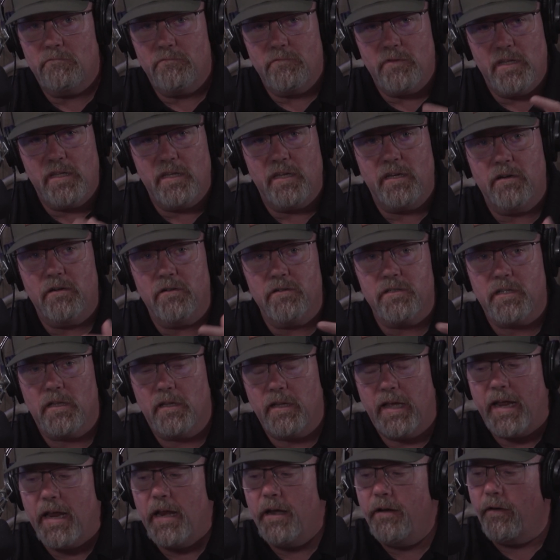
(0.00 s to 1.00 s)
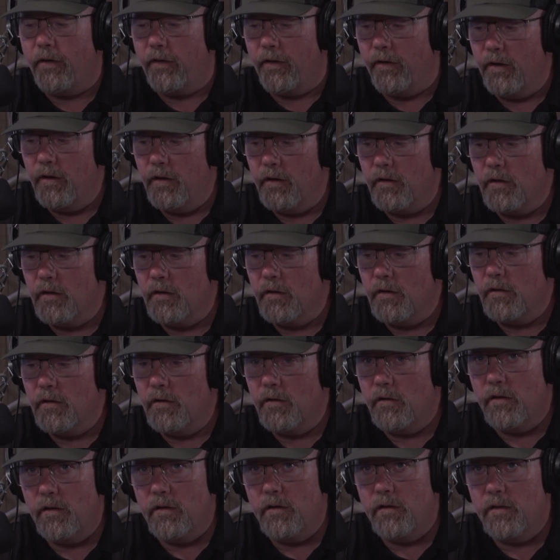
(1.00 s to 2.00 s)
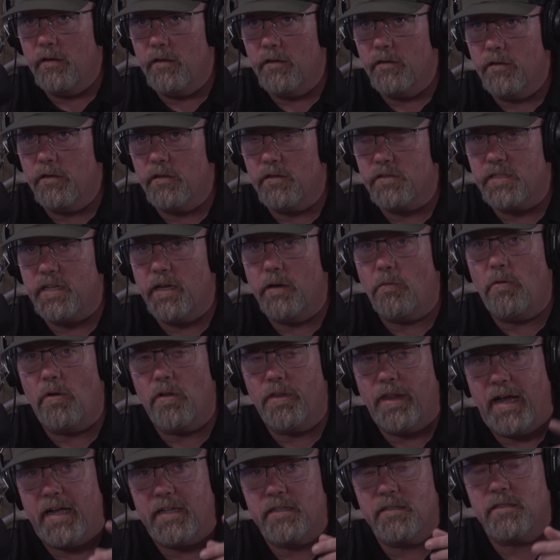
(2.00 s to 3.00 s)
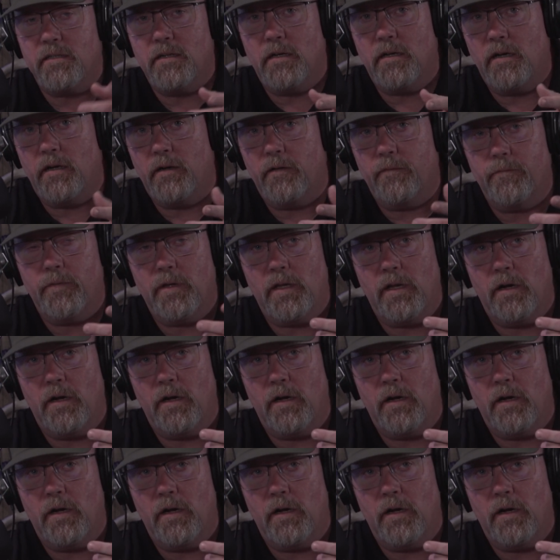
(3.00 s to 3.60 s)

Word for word: Years later, they'll say, well, that's a